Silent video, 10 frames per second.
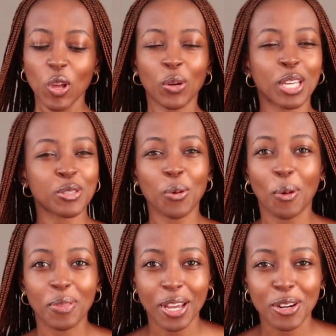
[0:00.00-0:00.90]
Okay, so
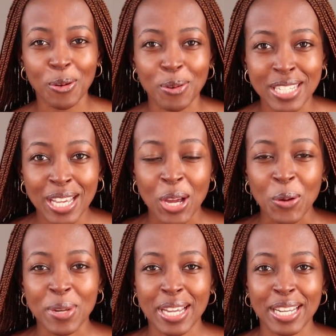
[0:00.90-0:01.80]
on that note,
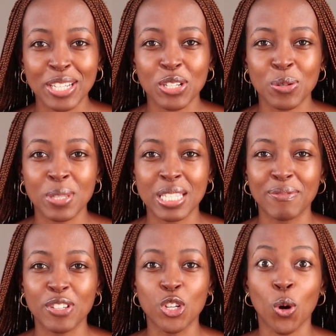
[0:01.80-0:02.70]
we can get into this
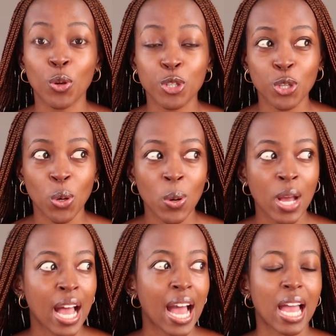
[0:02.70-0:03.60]
video. Also,
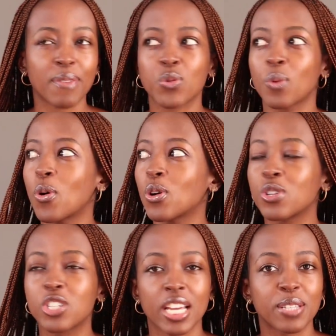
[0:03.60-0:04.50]
I have to
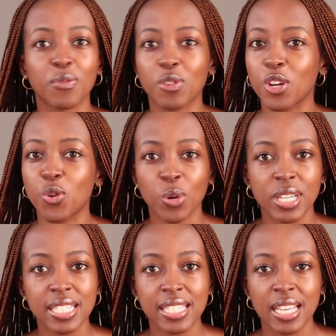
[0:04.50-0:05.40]
apologize for the
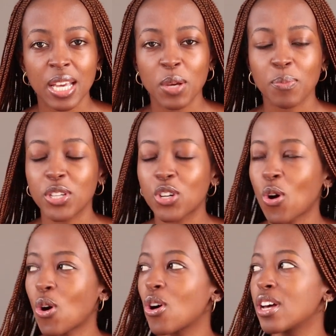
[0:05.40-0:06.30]
noise
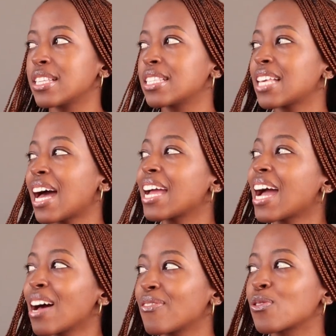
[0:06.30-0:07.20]
because I
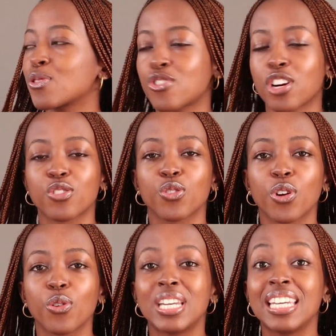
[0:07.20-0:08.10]
have construction
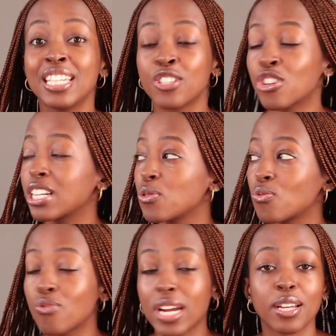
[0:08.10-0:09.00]
going on literally
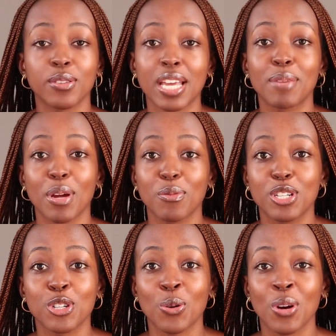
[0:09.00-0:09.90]
right outside my
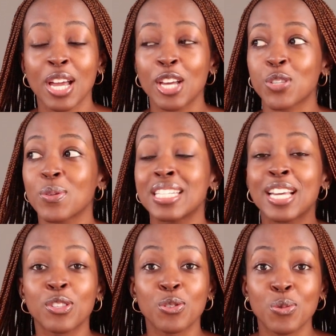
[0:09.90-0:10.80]
window. So when it
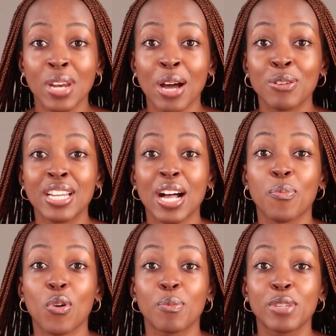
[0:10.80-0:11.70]
gets too loud,
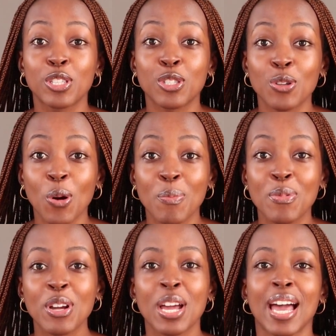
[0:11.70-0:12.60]
I'll probably stop
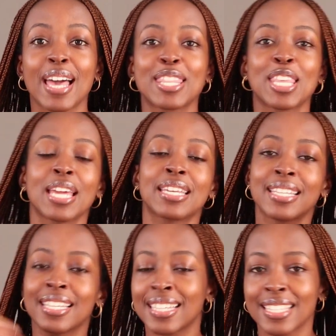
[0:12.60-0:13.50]
and
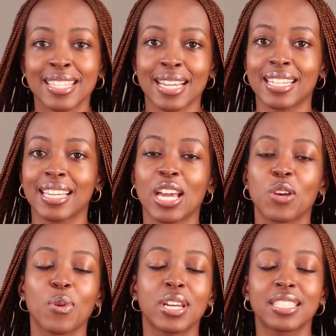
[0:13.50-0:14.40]
then start
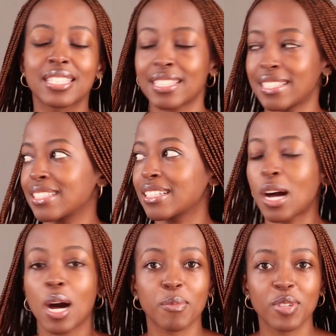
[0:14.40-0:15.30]
again when it's
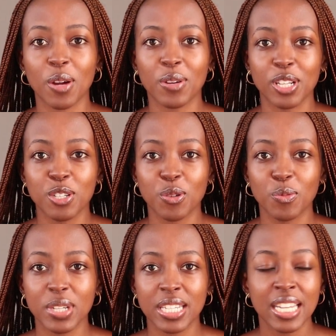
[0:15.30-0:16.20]
calmed down a little
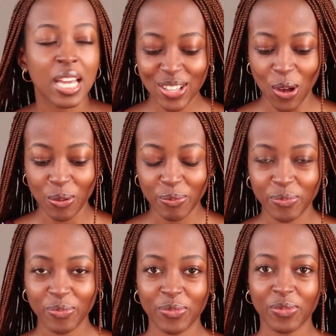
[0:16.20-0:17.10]
bit. So,
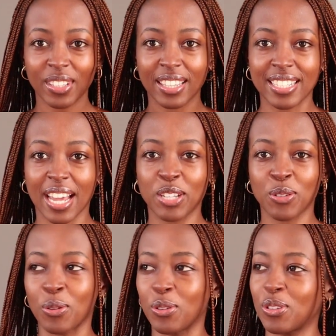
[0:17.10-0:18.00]
the
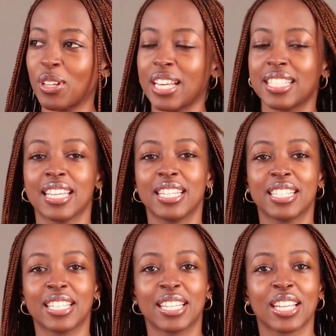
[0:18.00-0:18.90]
title has said
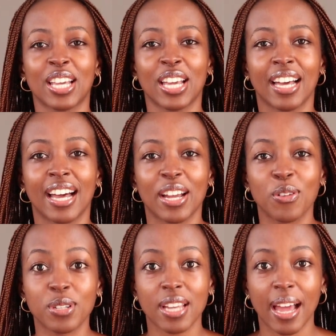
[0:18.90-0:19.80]
it. I
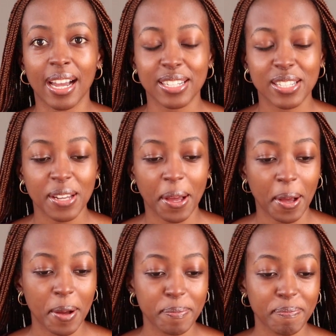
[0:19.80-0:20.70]
got hacked.
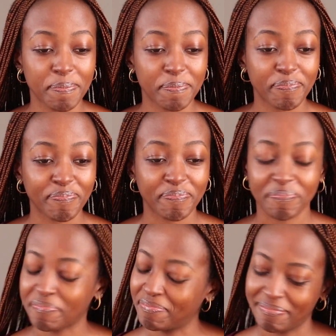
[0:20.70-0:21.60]

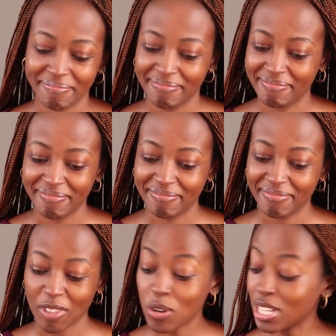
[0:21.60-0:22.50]

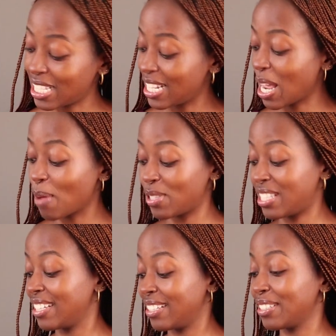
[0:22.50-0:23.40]
Honestly, I'm
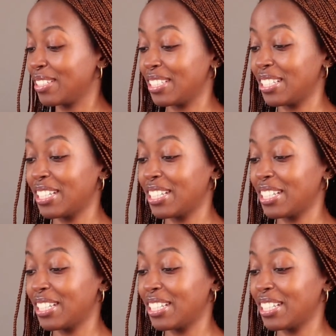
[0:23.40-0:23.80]
still...